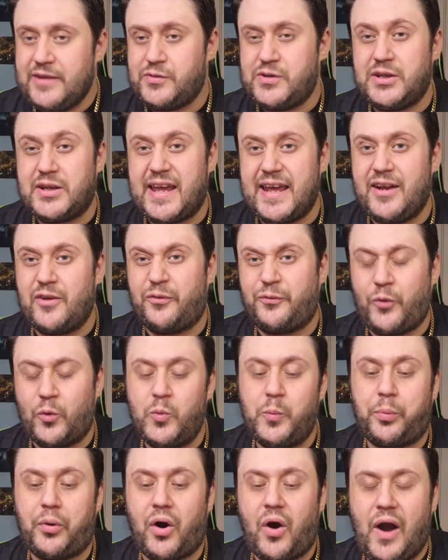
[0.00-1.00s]
if you get it
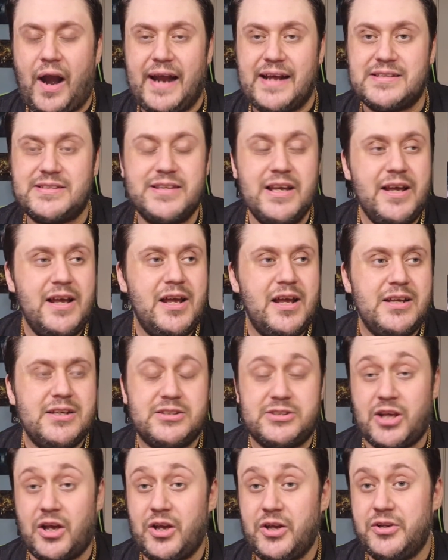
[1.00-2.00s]
full price.
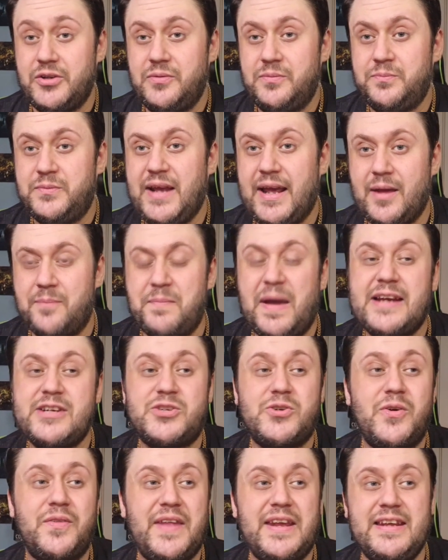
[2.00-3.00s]
So yeah, make
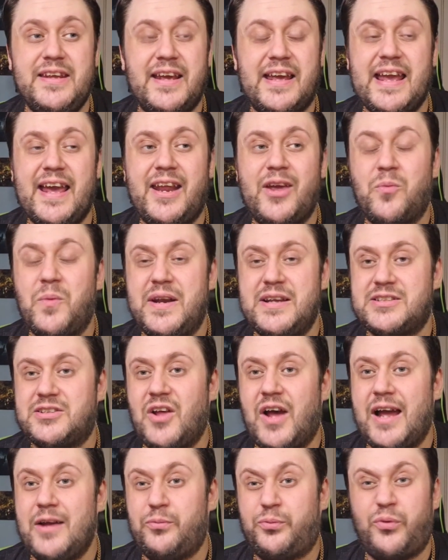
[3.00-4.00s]
sure that you get it when it's
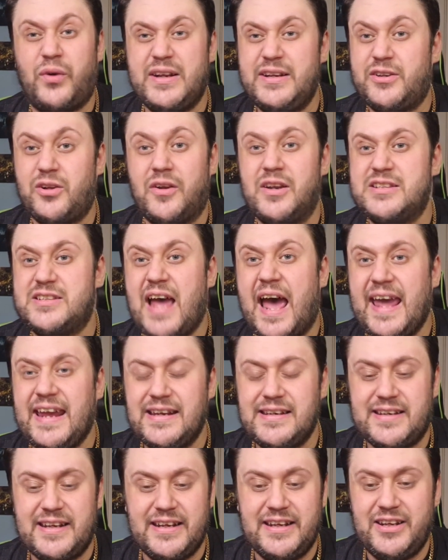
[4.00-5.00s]
like
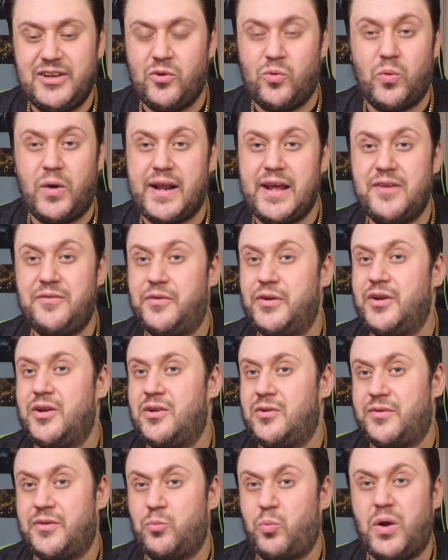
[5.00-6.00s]
$3.80
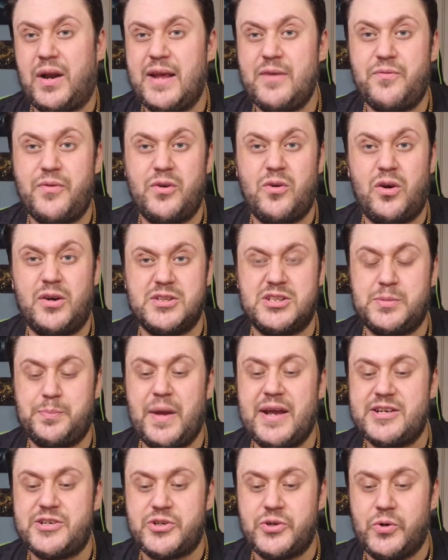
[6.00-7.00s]
or whatever on
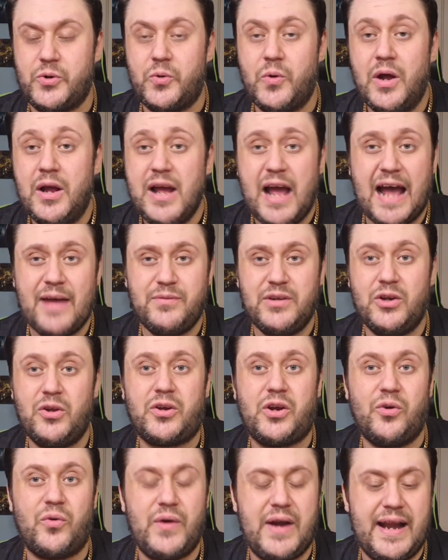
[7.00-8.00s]
special. Have a
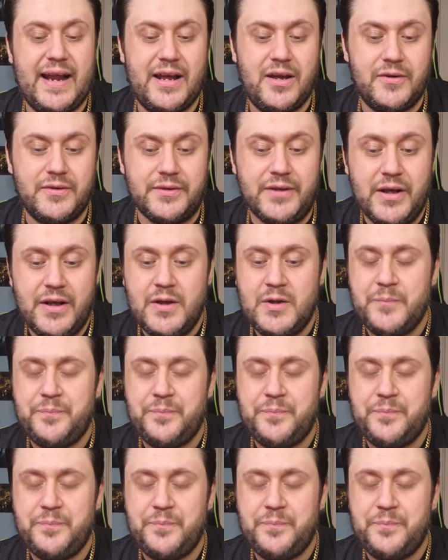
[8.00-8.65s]
look around